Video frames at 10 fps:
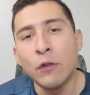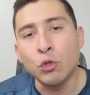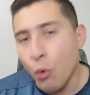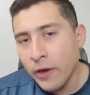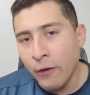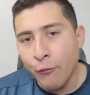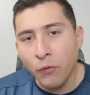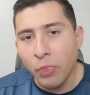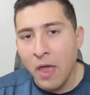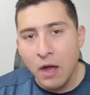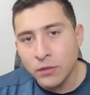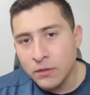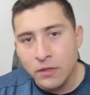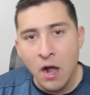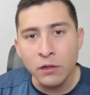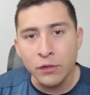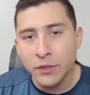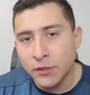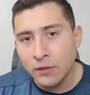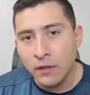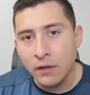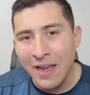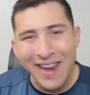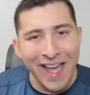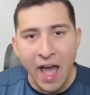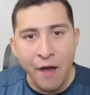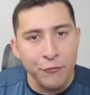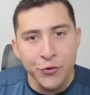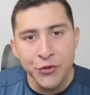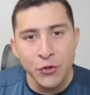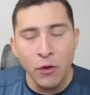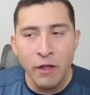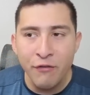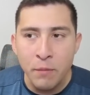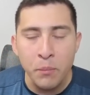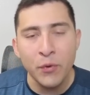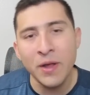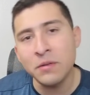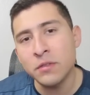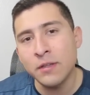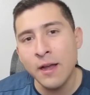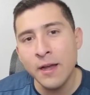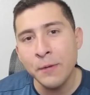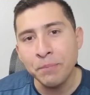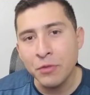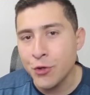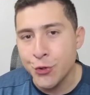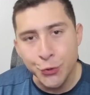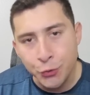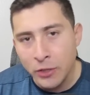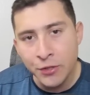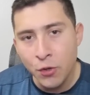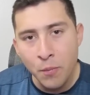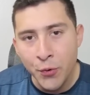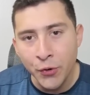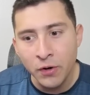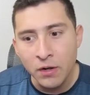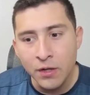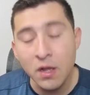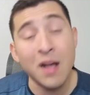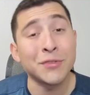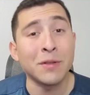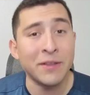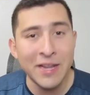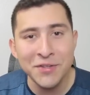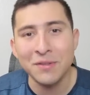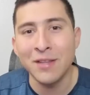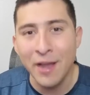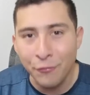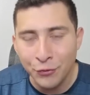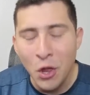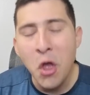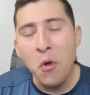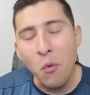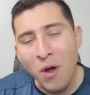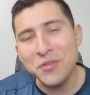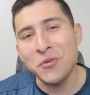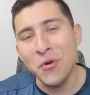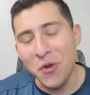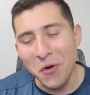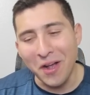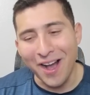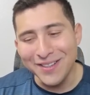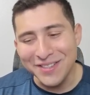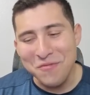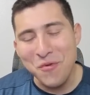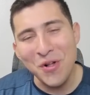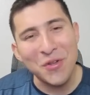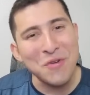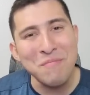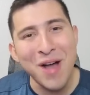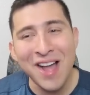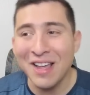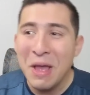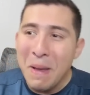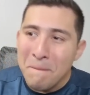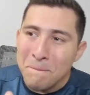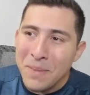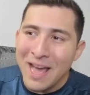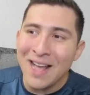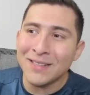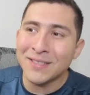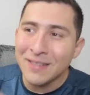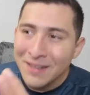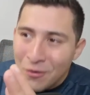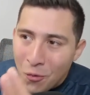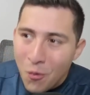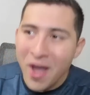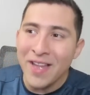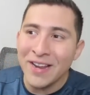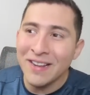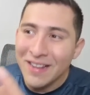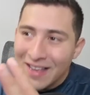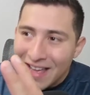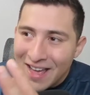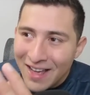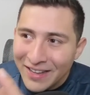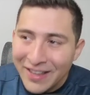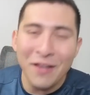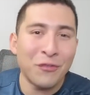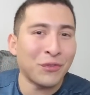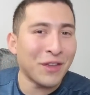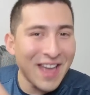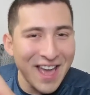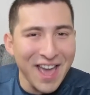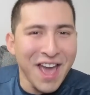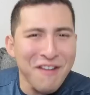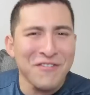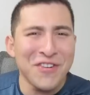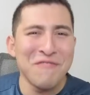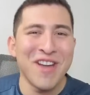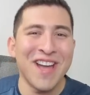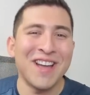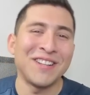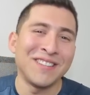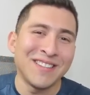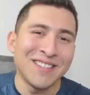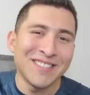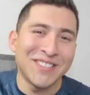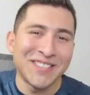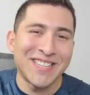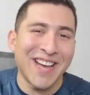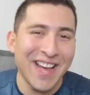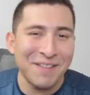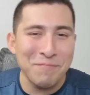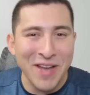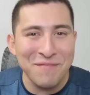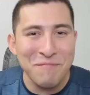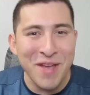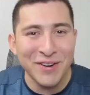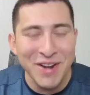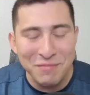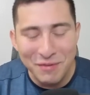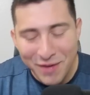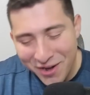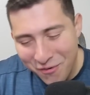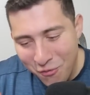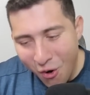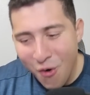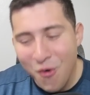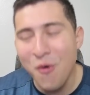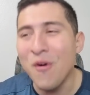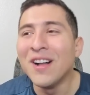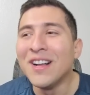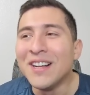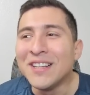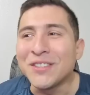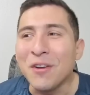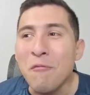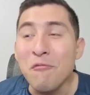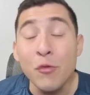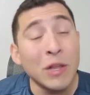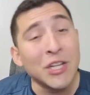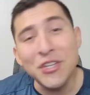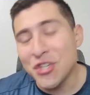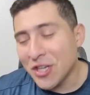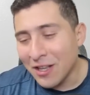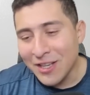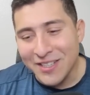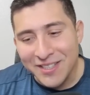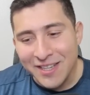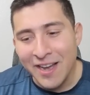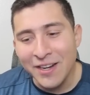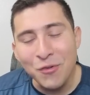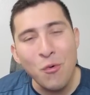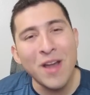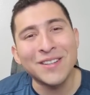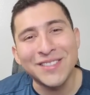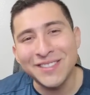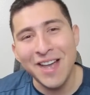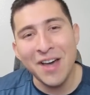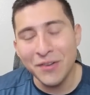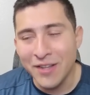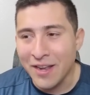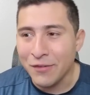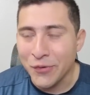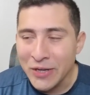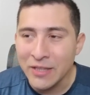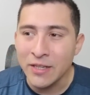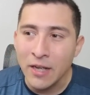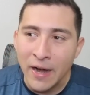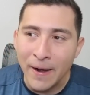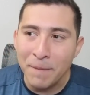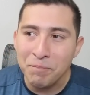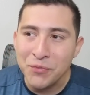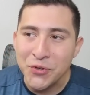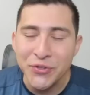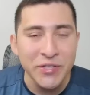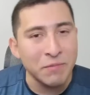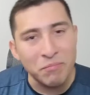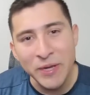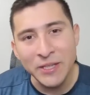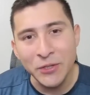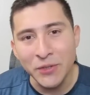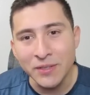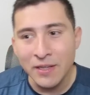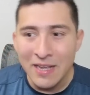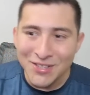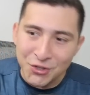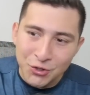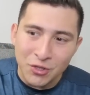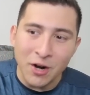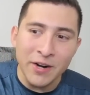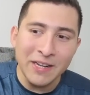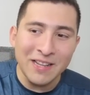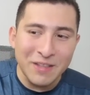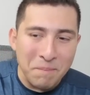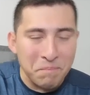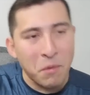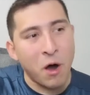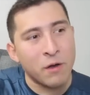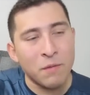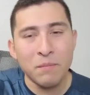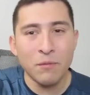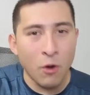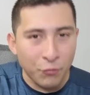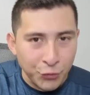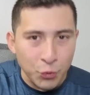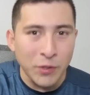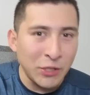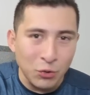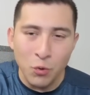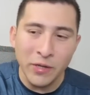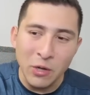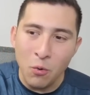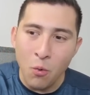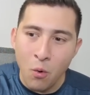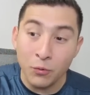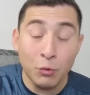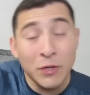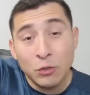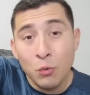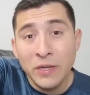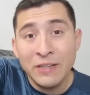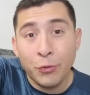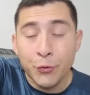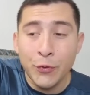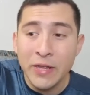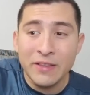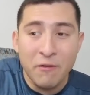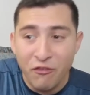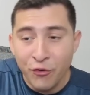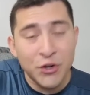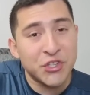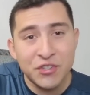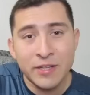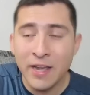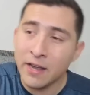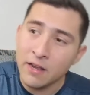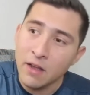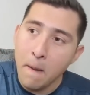$24,000 and a half or so. If it breaks that, there's really no more consolidation left. What's going on, guys, and welcome back. Best wedding gift ever, man. Today I'm getting married, everybody. Whoa, so I'm really chill, excited. What a Saturday, really, to see Bitcoin starting at the bottom of 2023, the first day